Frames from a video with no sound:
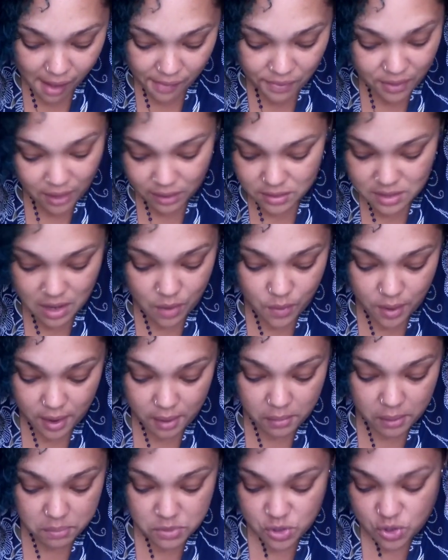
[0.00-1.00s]
That's how I
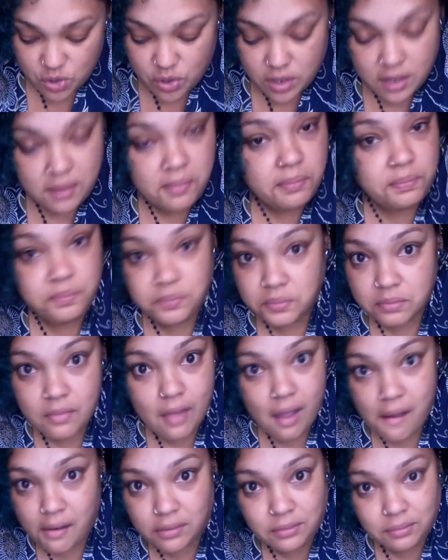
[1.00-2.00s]
am. I'm sorry.
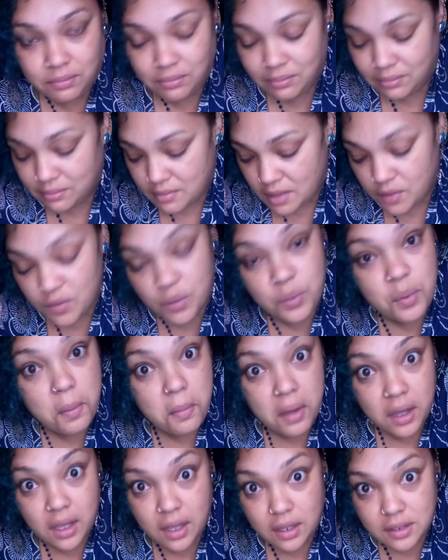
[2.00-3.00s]
Even
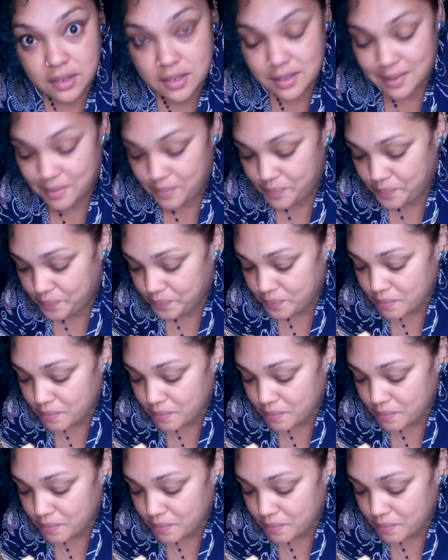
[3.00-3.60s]
with my kids.